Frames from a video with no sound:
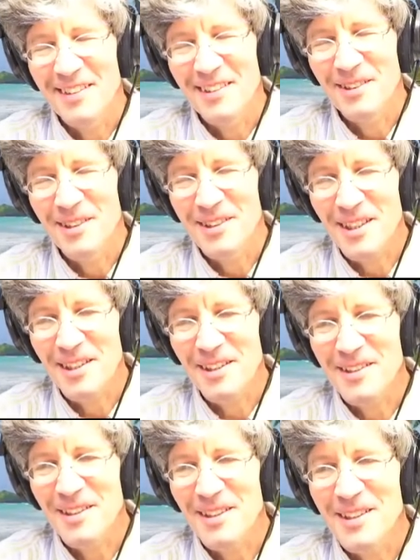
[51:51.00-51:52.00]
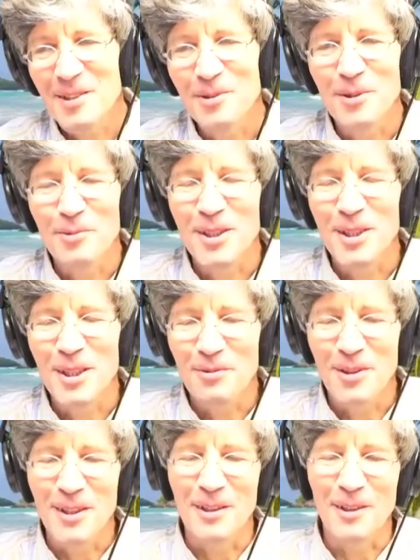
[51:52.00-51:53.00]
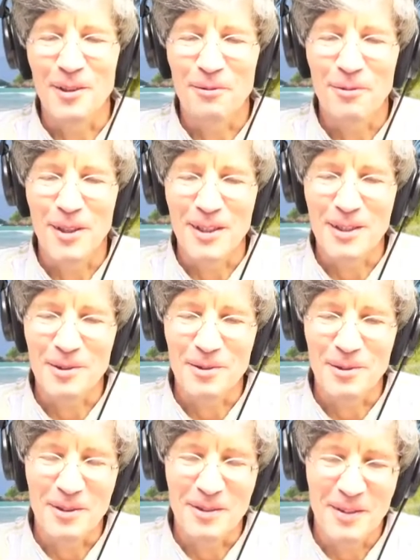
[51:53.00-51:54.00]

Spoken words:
there's other sides to it which I find a lot of fun. So